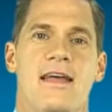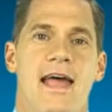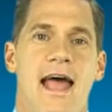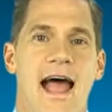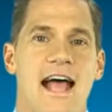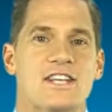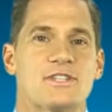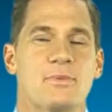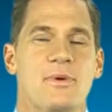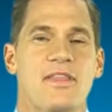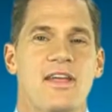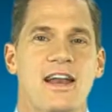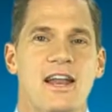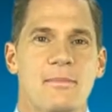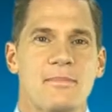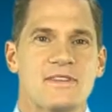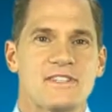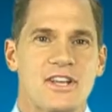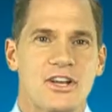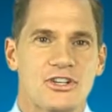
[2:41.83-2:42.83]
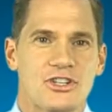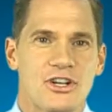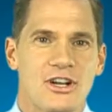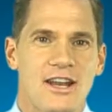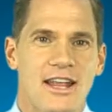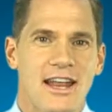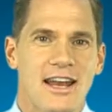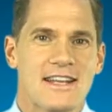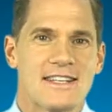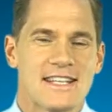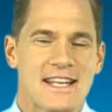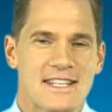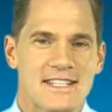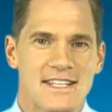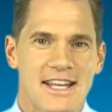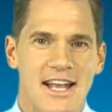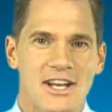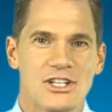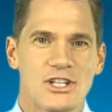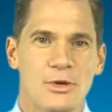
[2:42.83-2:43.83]
As with any position, it is
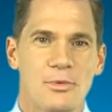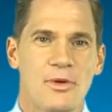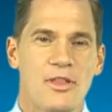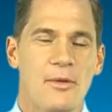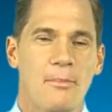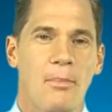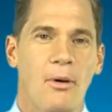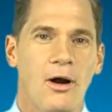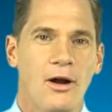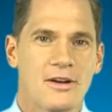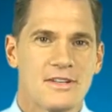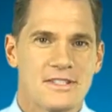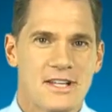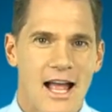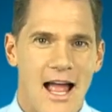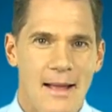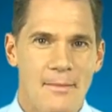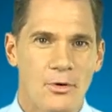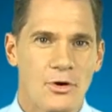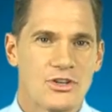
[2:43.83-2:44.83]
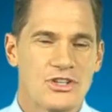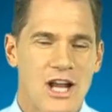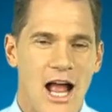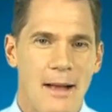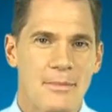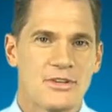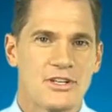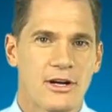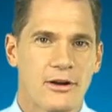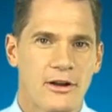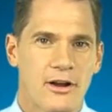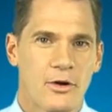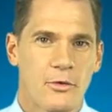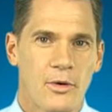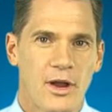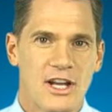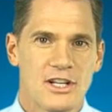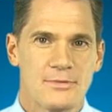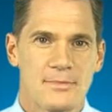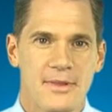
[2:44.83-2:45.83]
essential with a part-time or job-sharing
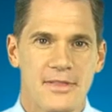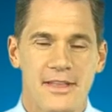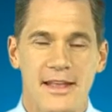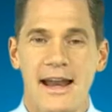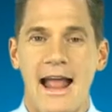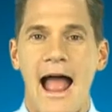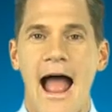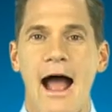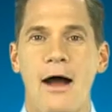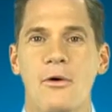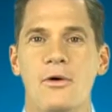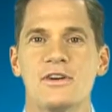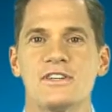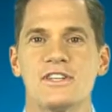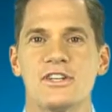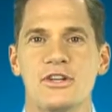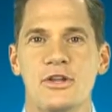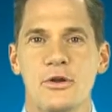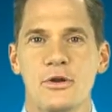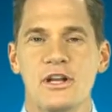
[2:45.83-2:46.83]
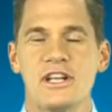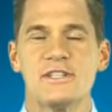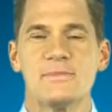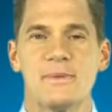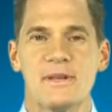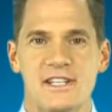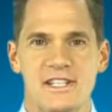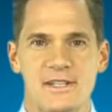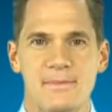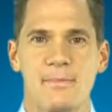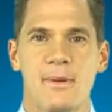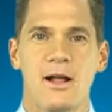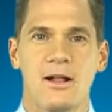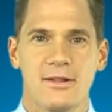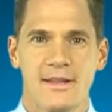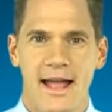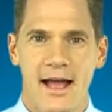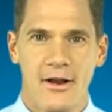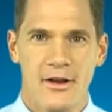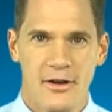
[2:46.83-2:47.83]
arrangement that hours and duties be
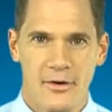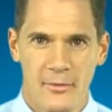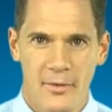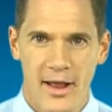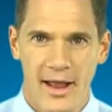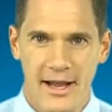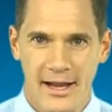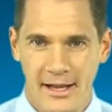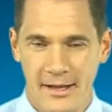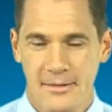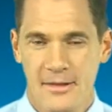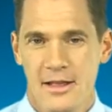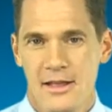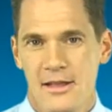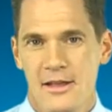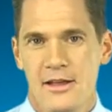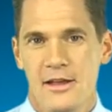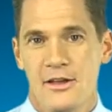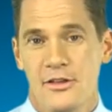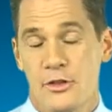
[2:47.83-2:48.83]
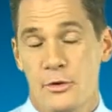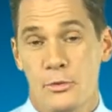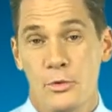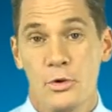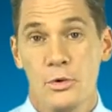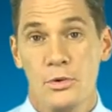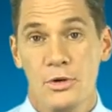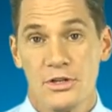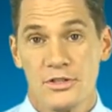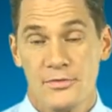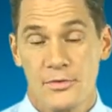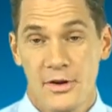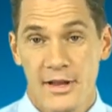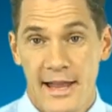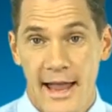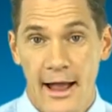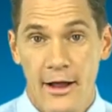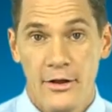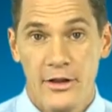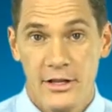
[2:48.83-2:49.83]
spelled out in writing. The rules for
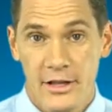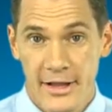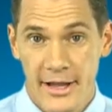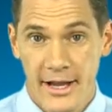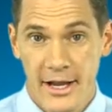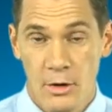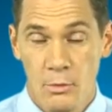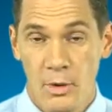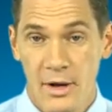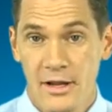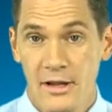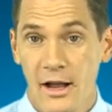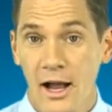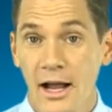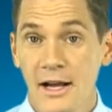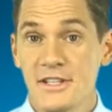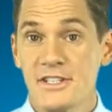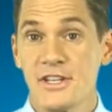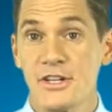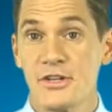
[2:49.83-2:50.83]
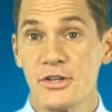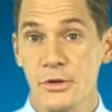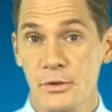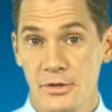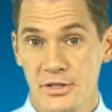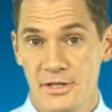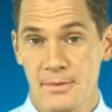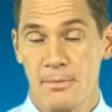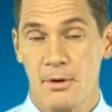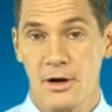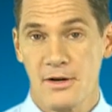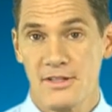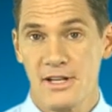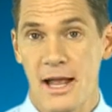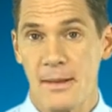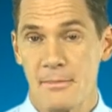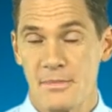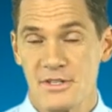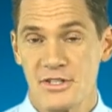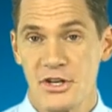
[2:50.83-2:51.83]
calculating what constitutes a
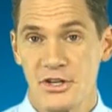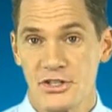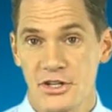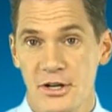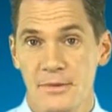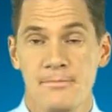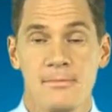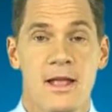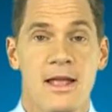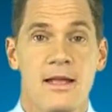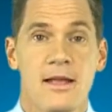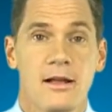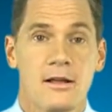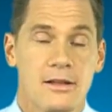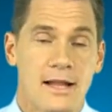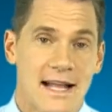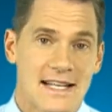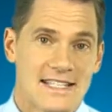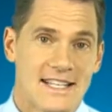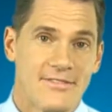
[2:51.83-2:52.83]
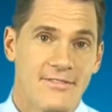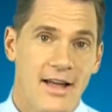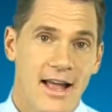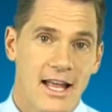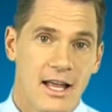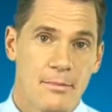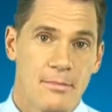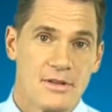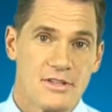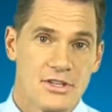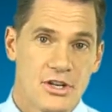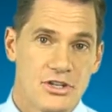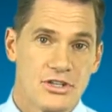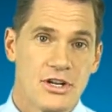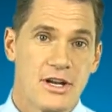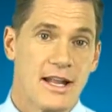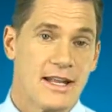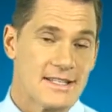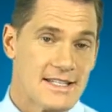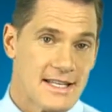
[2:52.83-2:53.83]
part-time position, classifying a
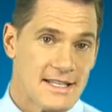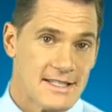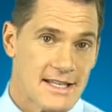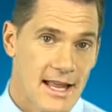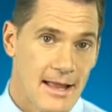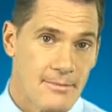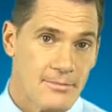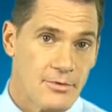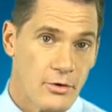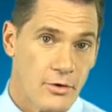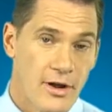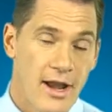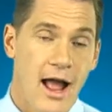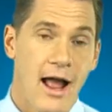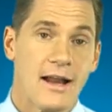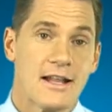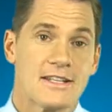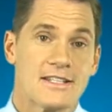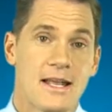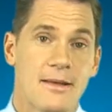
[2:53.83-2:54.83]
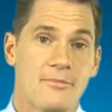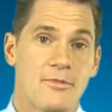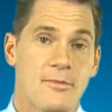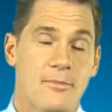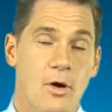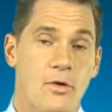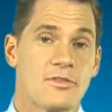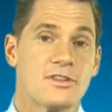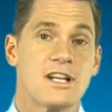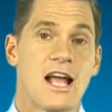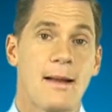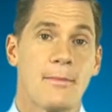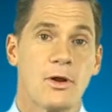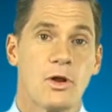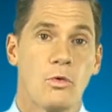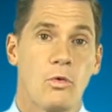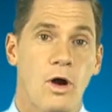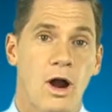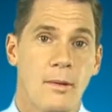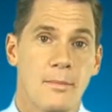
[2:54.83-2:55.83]
position as exempt or not exempt from overtime
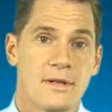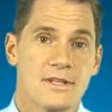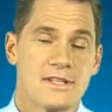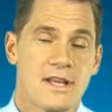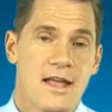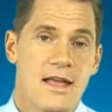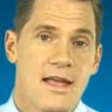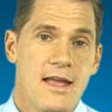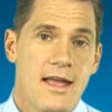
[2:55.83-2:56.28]
requirements,